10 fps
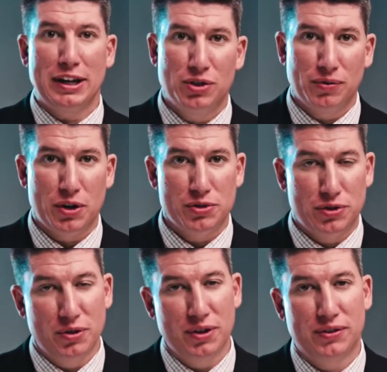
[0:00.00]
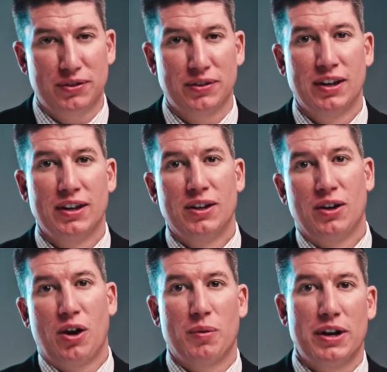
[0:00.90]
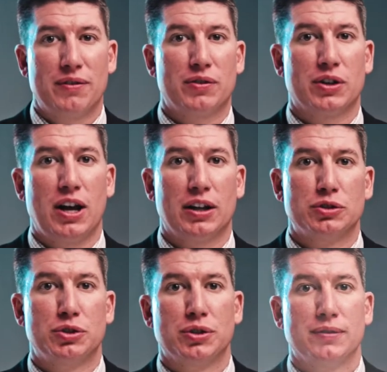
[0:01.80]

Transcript: each of our students are ready for college.